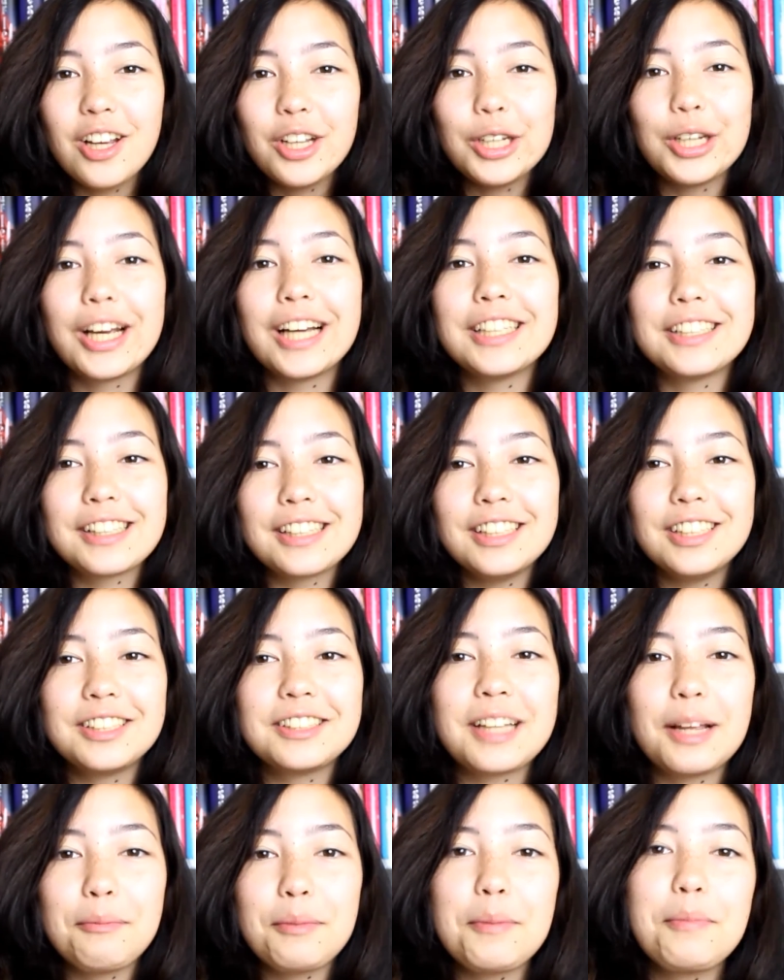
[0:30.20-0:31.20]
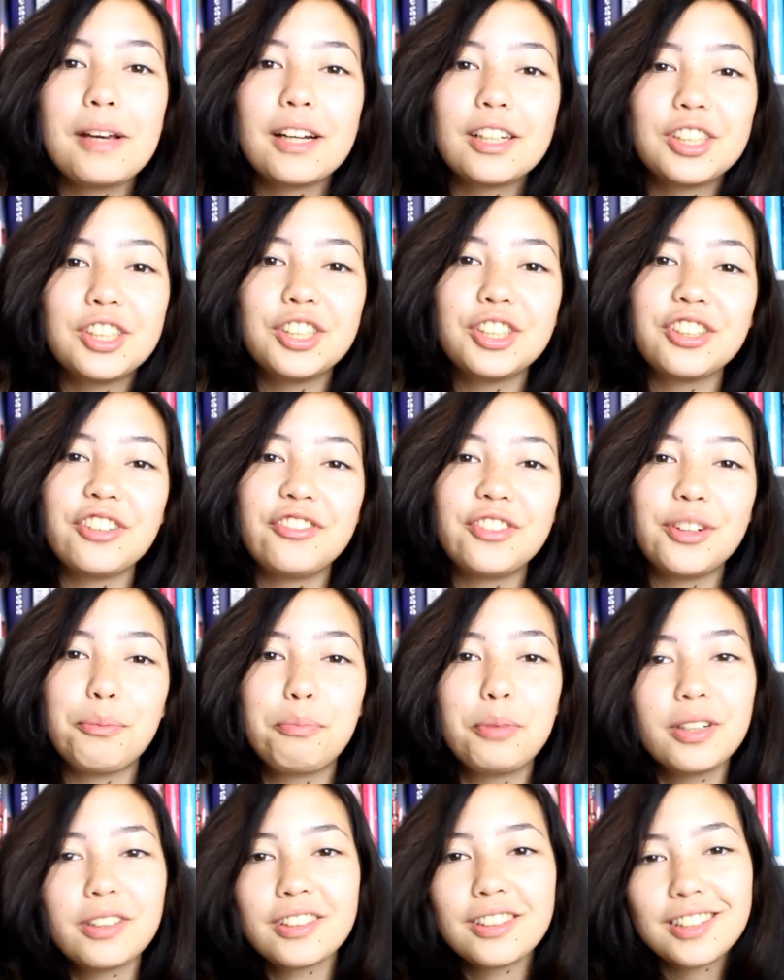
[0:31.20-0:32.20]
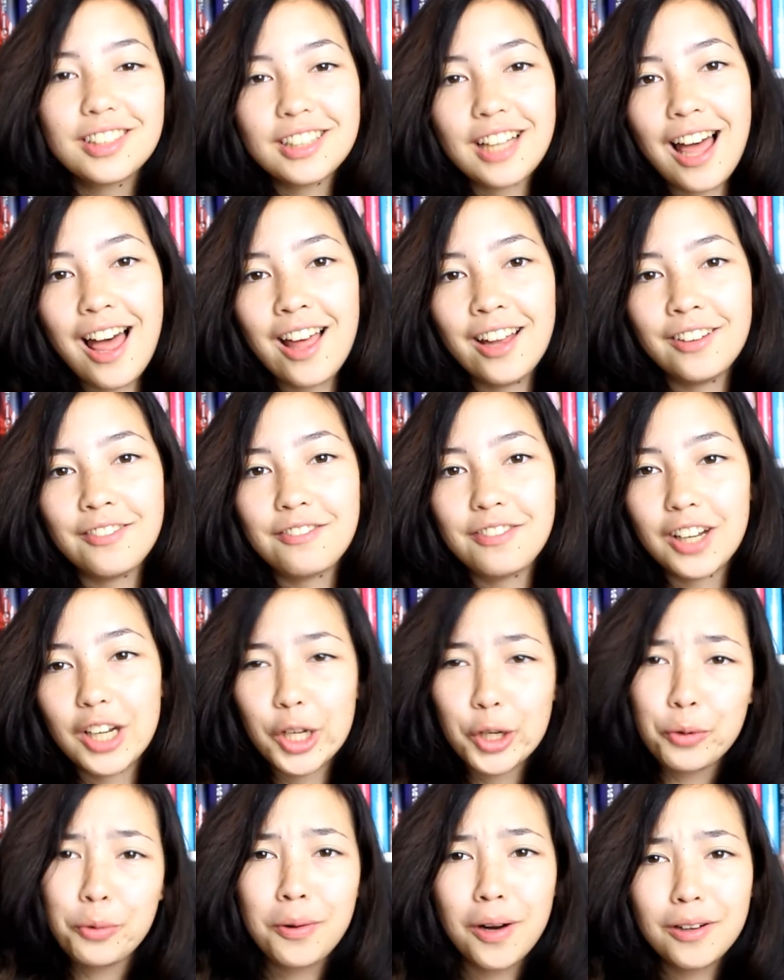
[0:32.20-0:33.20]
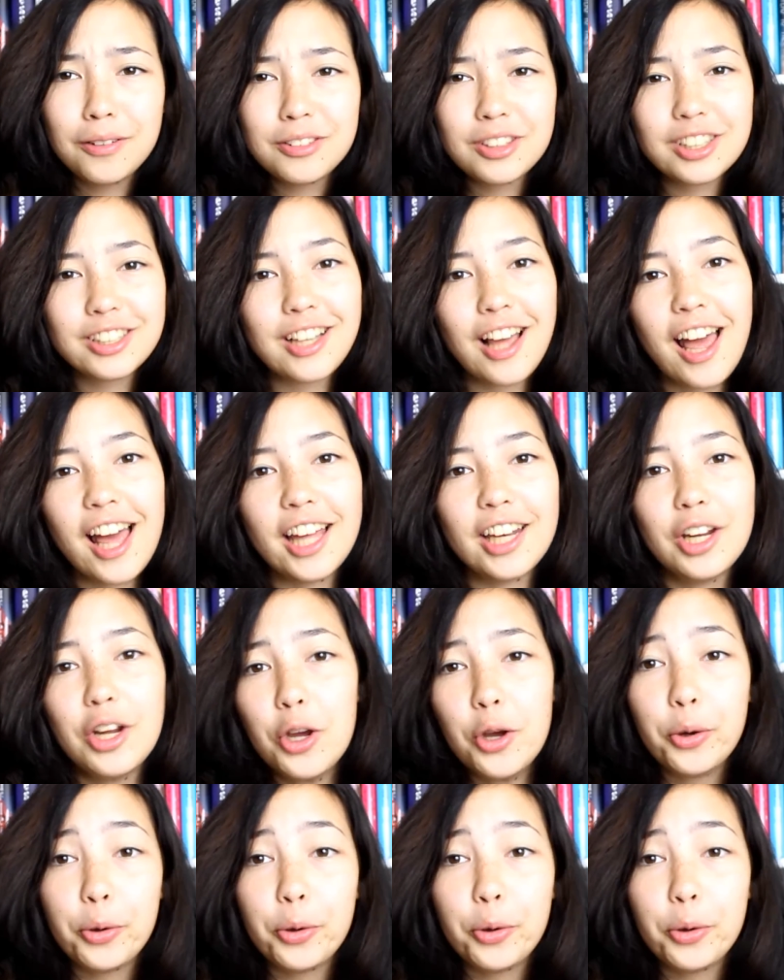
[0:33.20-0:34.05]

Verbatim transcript: you guys can send me pictures of your books and funny quotes and